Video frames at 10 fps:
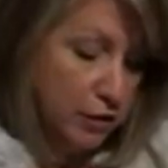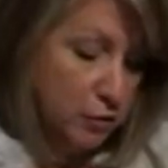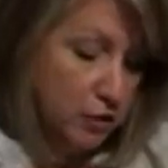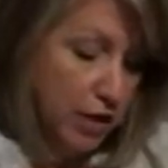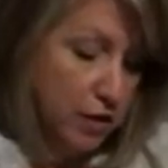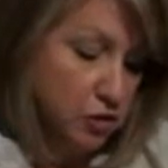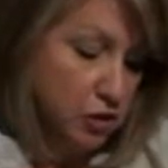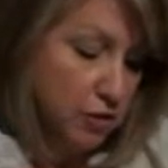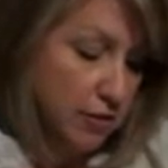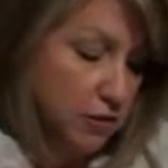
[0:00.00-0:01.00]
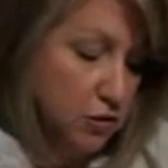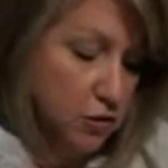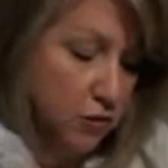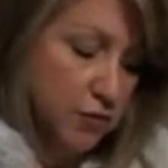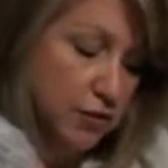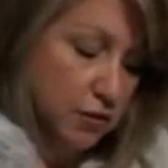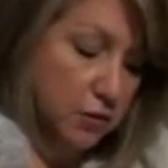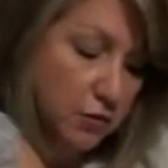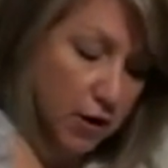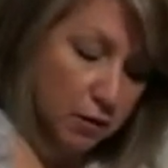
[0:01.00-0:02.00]
Transportation, this is your
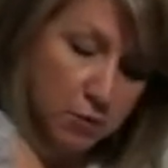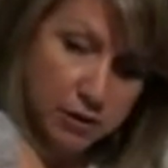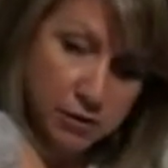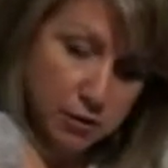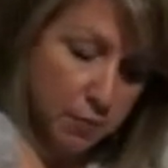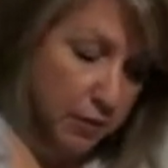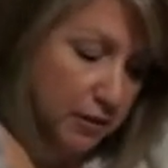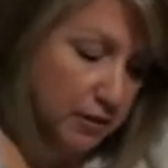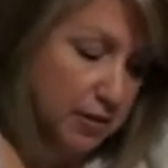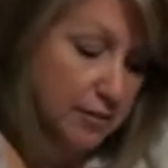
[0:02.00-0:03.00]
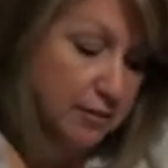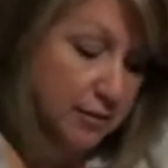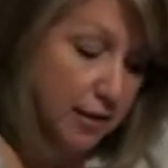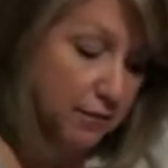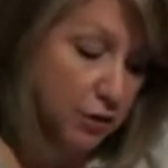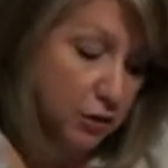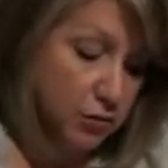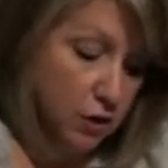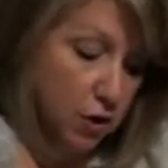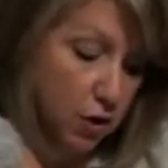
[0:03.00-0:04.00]
physical and mental ability to
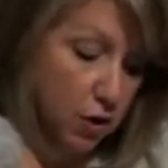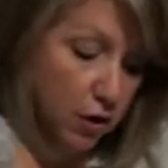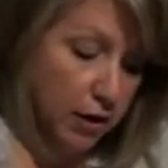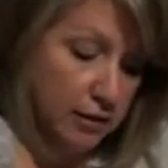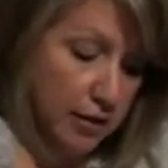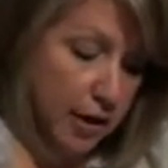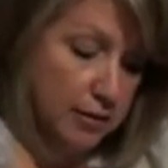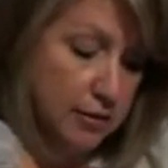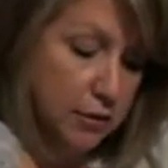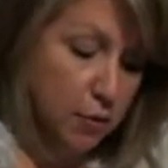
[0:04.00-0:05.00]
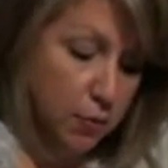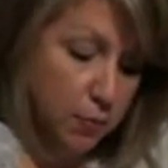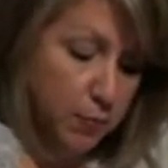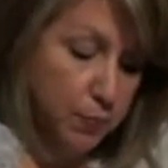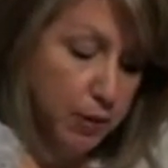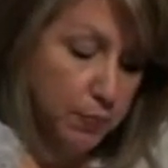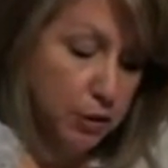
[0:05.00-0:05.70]
safely use a car, a taxi, or